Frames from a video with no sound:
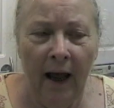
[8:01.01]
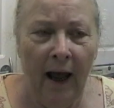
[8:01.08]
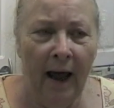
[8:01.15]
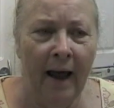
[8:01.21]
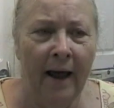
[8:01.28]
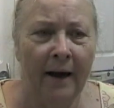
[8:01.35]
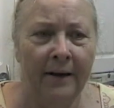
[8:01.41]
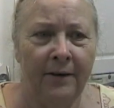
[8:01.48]

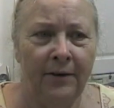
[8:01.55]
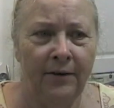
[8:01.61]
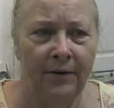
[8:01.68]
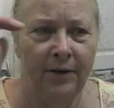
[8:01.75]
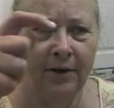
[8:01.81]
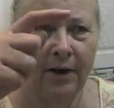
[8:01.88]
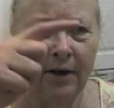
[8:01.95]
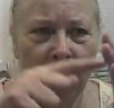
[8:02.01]
And
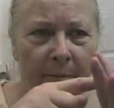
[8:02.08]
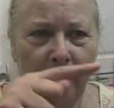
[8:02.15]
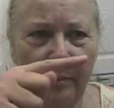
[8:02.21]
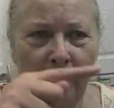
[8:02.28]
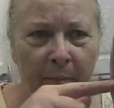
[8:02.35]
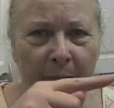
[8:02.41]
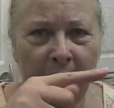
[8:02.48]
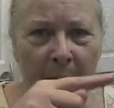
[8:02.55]
the,
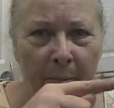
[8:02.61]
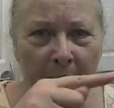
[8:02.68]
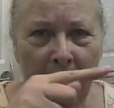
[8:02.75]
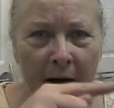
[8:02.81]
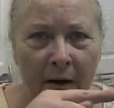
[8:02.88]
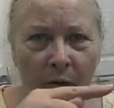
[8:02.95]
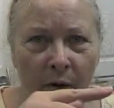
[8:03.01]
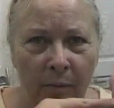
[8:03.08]
the
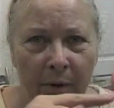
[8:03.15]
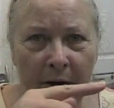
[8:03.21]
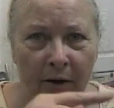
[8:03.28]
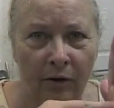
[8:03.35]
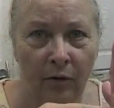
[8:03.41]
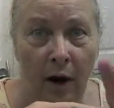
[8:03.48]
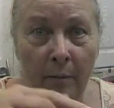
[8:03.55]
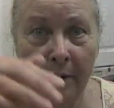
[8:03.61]
pain would be
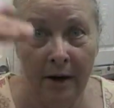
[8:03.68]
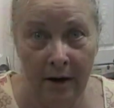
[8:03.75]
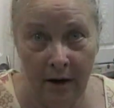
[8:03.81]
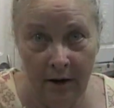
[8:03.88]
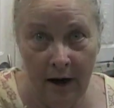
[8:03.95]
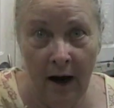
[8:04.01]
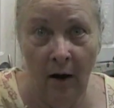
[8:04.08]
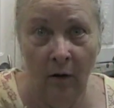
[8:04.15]
throbbing.
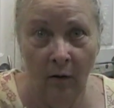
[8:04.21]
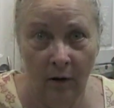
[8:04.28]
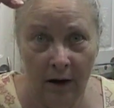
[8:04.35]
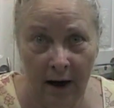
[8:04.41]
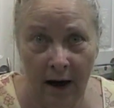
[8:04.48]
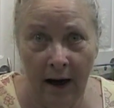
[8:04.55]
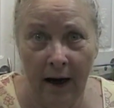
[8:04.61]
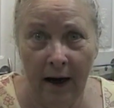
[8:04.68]
Now,
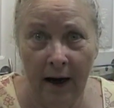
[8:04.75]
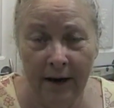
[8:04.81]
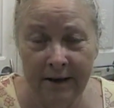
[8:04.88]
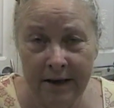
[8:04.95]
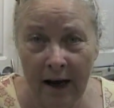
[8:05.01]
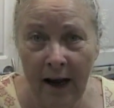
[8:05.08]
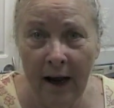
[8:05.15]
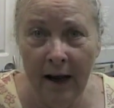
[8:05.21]
a
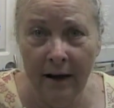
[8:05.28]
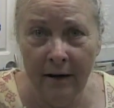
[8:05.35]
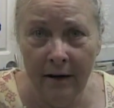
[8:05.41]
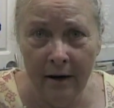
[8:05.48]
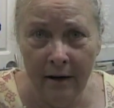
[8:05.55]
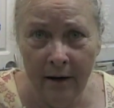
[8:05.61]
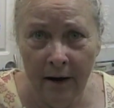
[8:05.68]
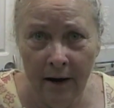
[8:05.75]

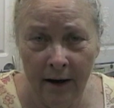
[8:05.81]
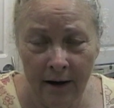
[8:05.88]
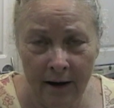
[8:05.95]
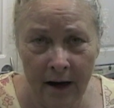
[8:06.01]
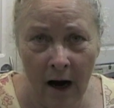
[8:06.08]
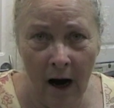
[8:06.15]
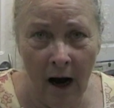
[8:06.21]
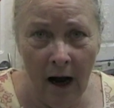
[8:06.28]
ten,
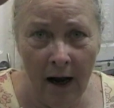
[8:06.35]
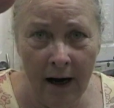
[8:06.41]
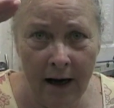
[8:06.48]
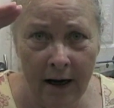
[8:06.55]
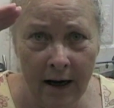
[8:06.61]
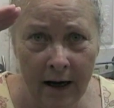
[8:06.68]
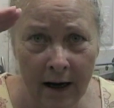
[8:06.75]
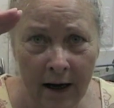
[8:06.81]

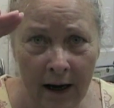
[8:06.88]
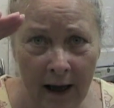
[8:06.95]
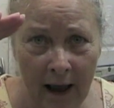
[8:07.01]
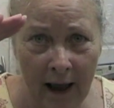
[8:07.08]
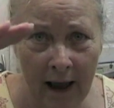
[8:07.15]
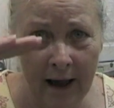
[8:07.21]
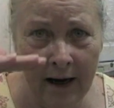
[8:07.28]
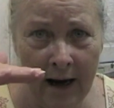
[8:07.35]
nine,
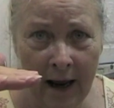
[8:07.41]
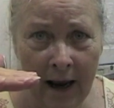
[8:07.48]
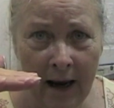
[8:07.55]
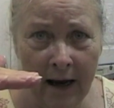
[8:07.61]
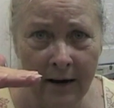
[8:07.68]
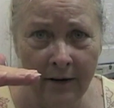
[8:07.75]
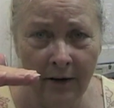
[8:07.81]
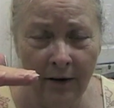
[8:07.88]
and
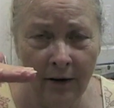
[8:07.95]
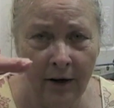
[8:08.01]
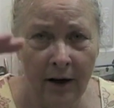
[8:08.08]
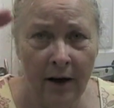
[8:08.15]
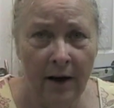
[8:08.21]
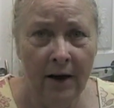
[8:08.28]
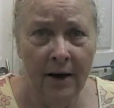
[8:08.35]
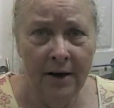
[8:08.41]
eight,
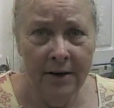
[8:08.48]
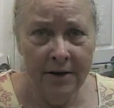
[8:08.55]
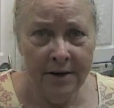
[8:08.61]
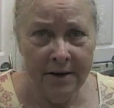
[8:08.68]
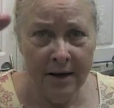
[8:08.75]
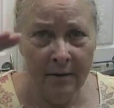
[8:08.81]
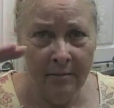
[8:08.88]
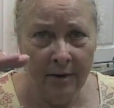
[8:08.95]

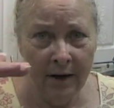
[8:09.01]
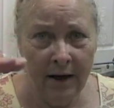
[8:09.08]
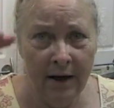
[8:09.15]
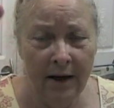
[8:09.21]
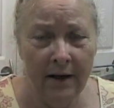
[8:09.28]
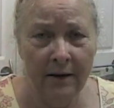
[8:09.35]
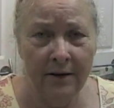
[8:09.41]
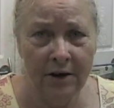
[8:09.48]

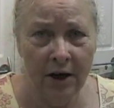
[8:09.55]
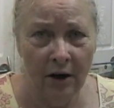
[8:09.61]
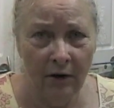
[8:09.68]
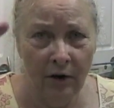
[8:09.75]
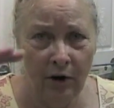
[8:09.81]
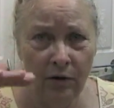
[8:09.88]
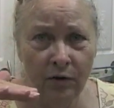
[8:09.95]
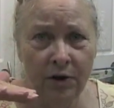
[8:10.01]
somebody
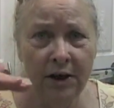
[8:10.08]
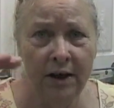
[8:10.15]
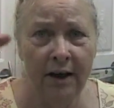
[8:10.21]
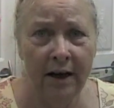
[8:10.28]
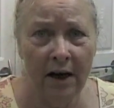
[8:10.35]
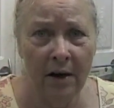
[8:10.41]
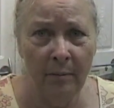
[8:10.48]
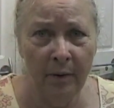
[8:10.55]
tell you to
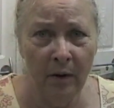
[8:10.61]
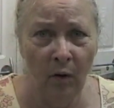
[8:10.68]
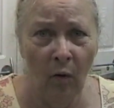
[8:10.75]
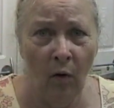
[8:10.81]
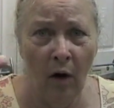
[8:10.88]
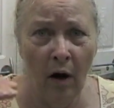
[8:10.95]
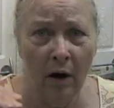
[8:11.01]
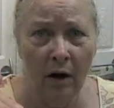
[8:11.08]
get up and
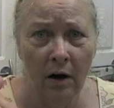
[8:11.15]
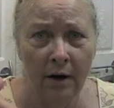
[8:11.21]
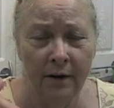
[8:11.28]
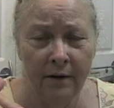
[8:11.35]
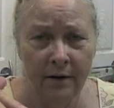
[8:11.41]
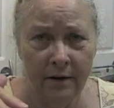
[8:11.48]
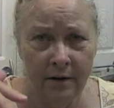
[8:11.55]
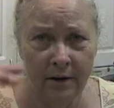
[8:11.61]
walk
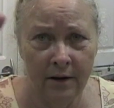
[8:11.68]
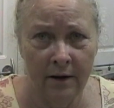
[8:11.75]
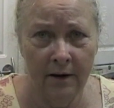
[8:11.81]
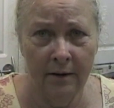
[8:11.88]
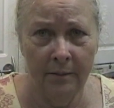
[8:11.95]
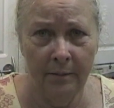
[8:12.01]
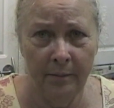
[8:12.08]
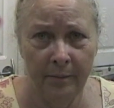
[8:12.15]
on
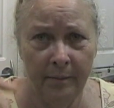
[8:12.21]
the,